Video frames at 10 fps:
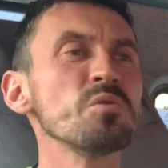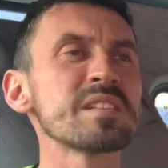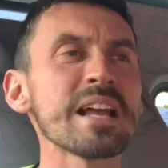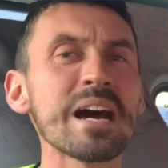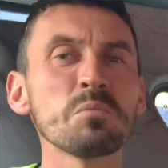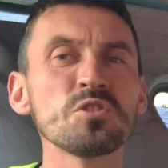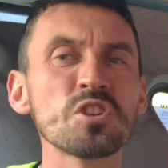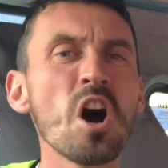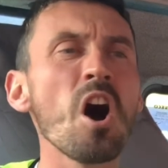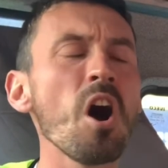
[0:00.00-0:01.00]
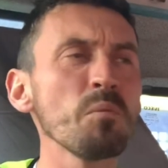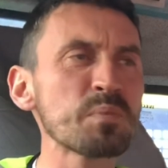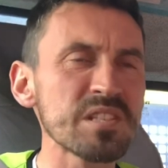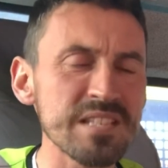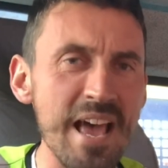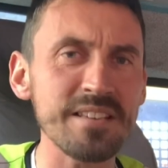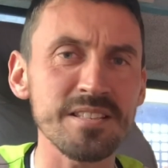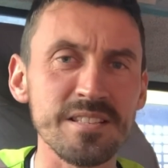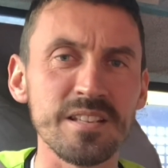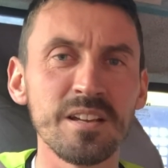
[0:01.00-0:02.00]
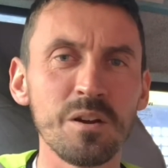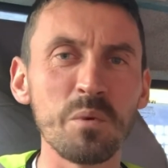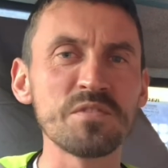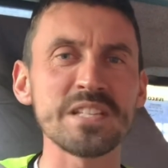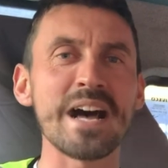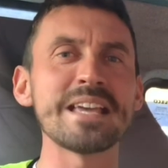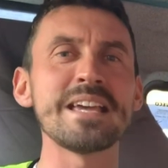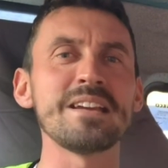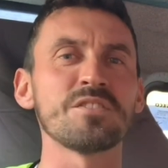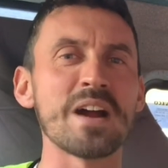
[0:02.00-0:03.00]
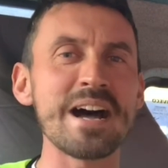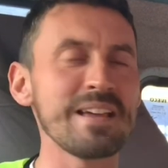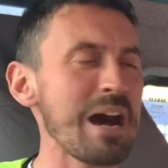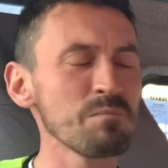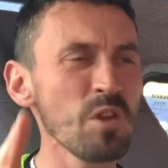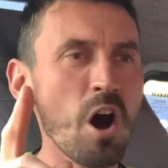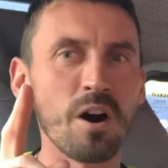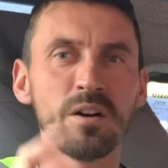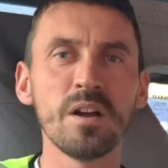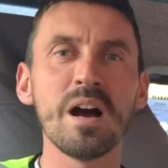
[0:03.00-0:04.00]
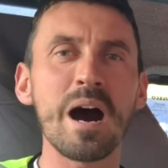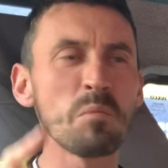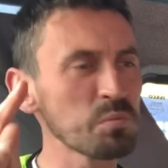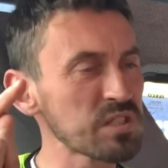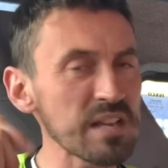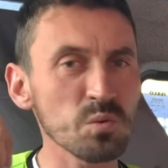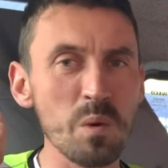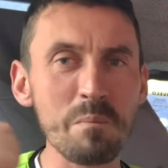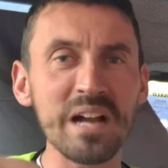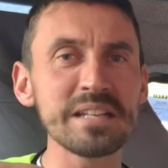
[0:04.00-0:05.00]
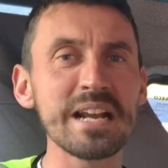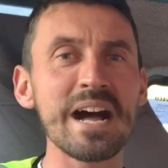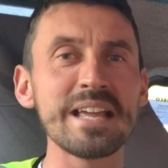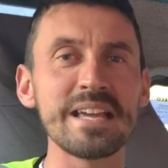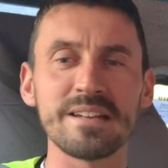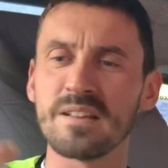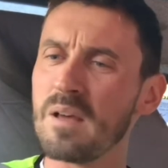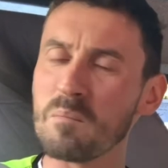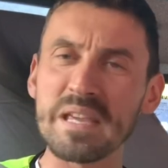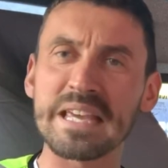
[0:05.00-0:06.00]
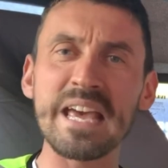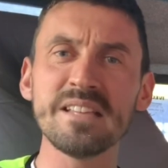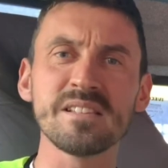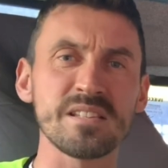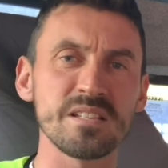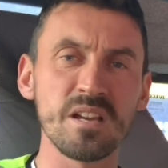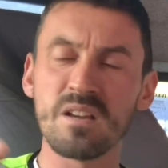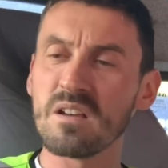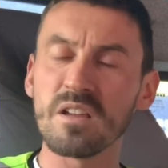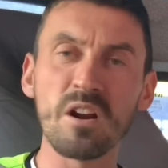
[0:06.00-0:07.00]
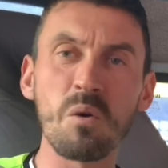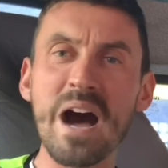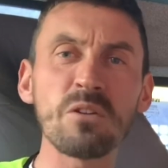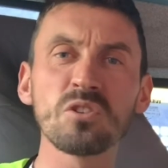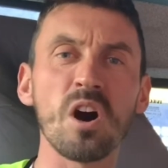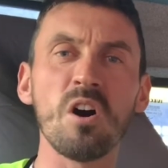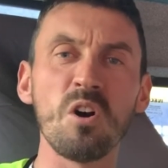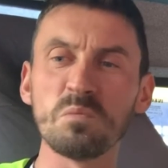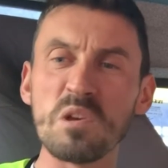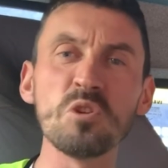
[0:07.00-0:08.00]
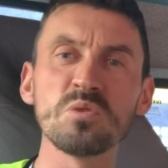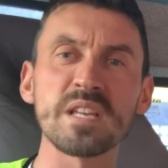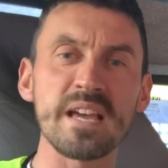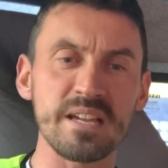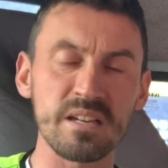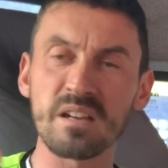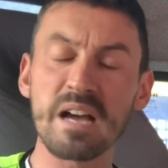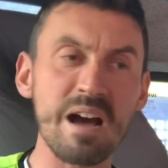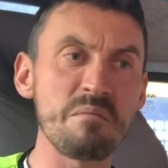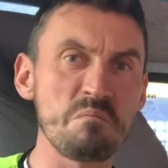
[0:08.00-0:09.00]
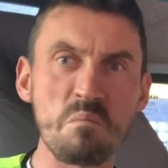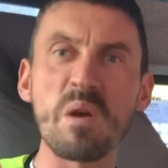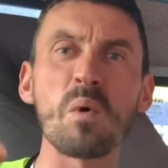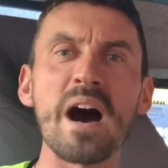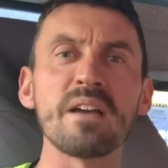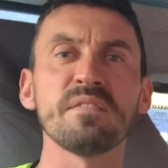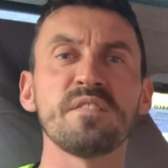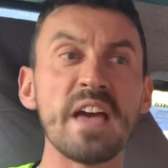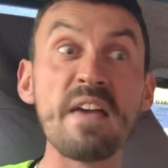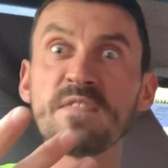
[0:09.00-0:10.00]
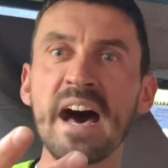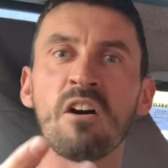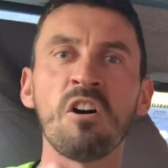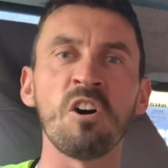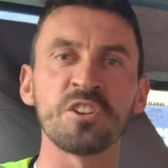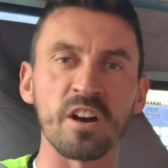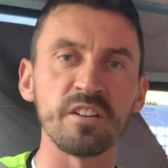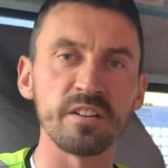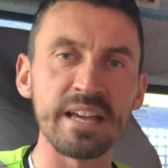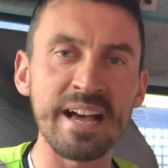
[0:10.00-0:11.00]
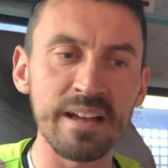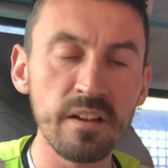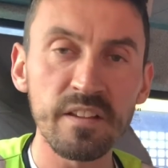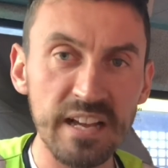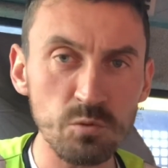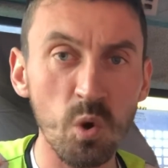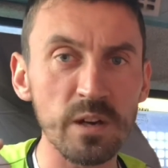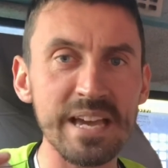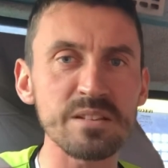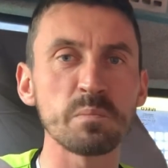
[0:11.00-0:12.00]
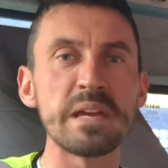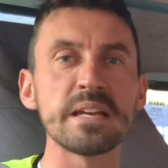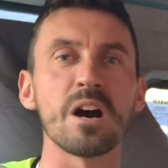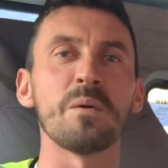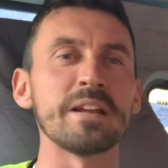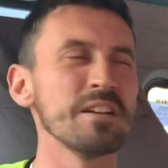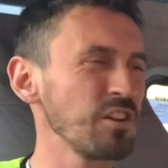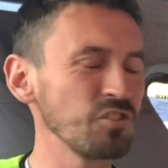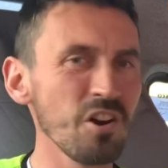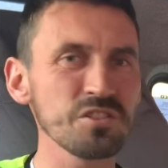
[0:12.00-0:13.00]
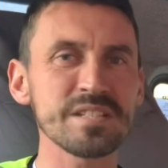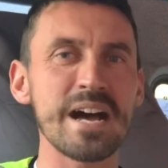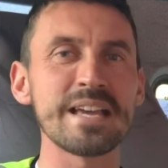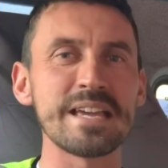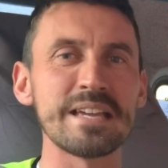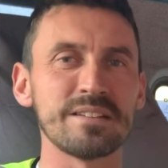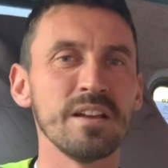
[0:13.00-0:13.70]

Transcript: said I was obsessed with Saeed, right? I'm not. I'm obsessed with Man United, my kids, you know, alcohol, music, and my wife in that order yeah that's what gets me going not Saeed